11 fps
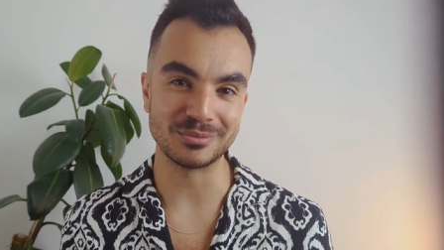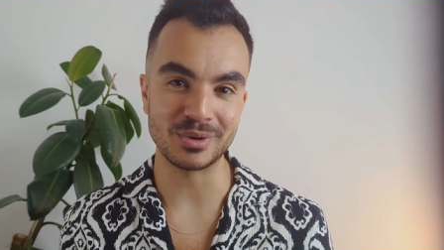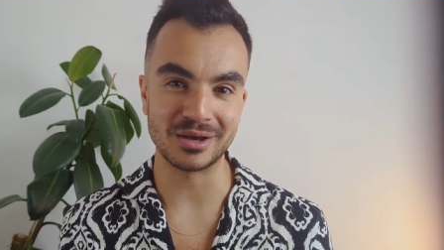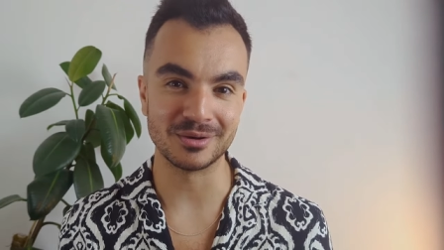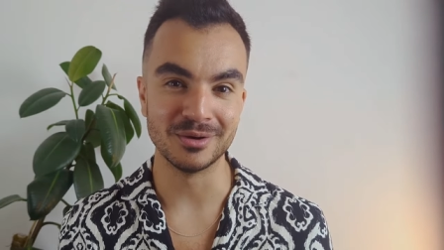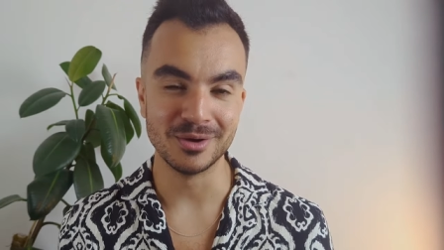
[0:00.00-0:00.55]

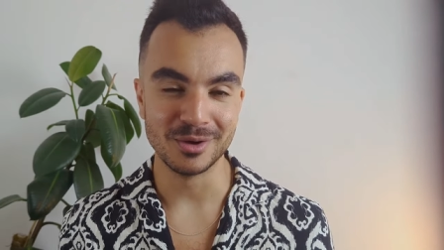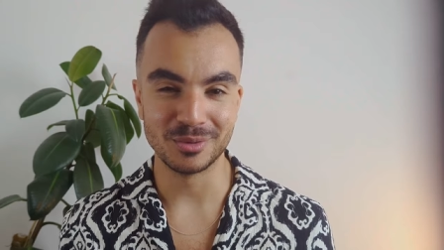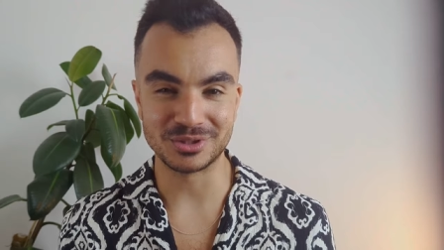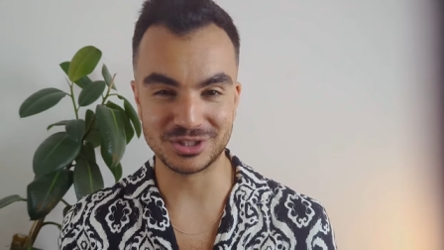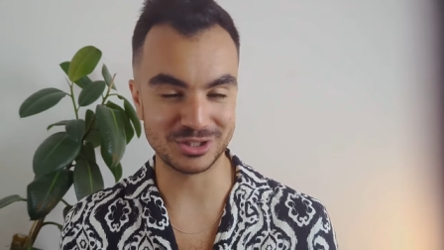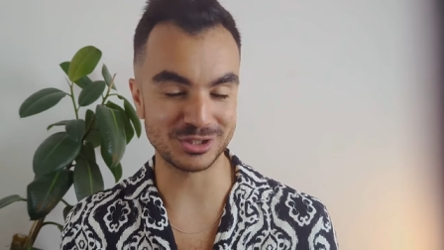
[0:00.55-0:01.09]
well,
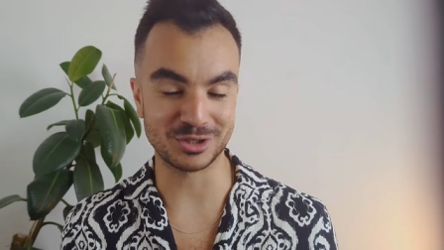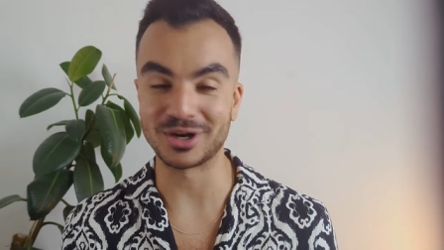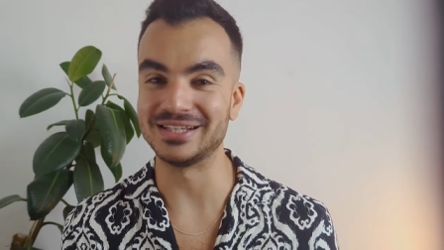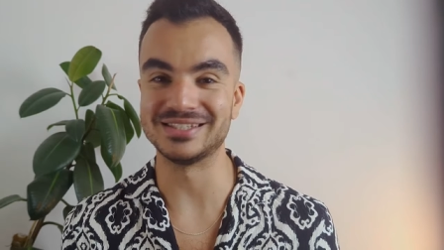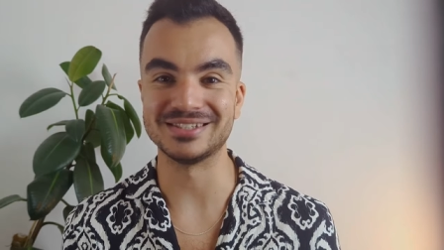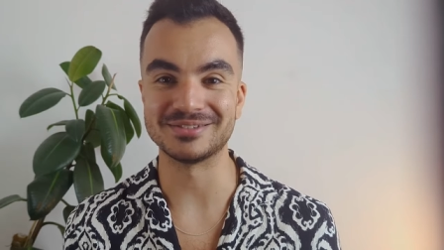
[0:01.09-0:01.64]
which is just
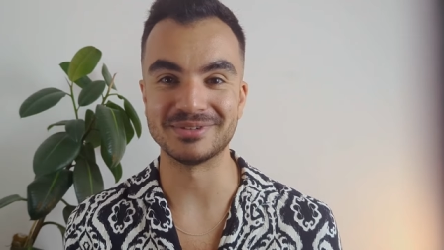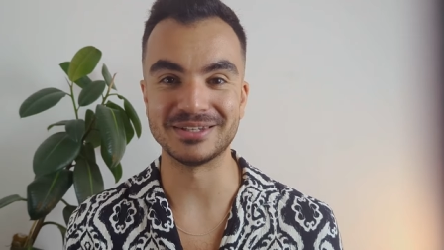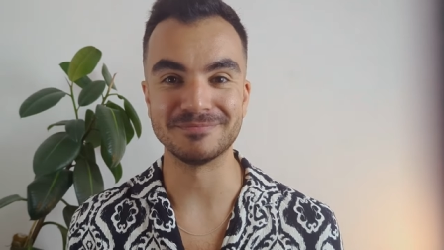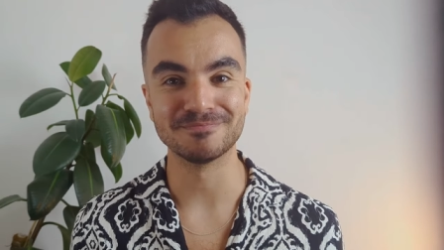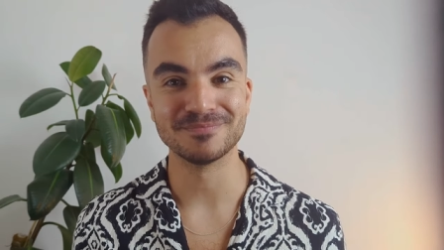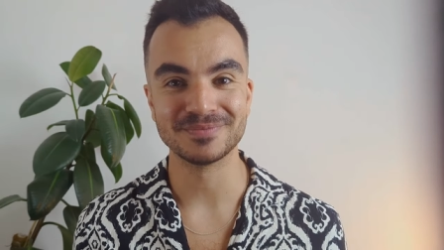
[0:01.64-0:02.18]
crazy to me.